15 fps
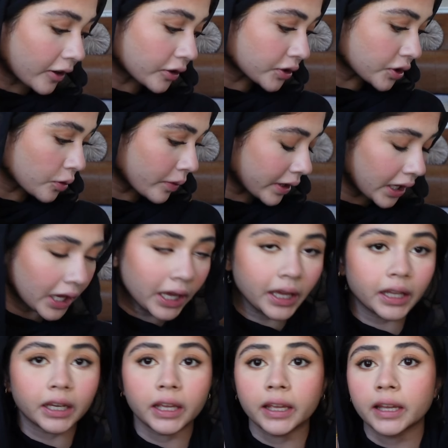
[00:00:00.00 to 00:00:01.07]
also went
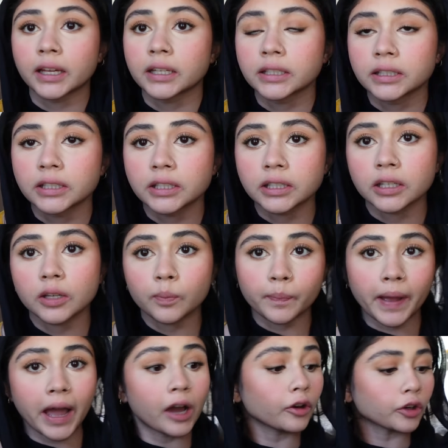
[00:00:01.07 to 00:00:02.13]
ahead and
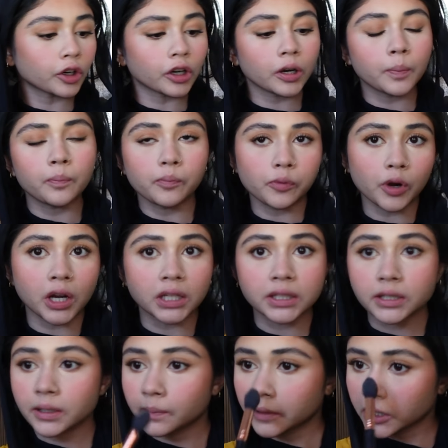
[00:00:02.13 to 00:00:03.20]
powder
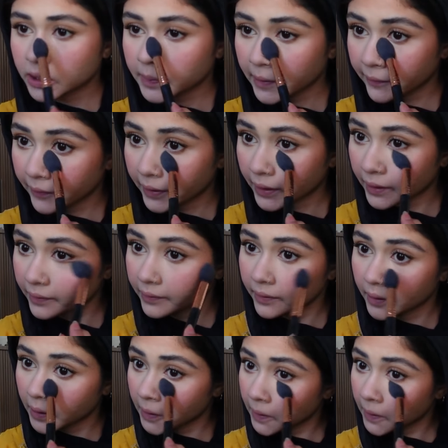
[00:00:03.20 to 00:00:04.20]
bronzed and blushed my face.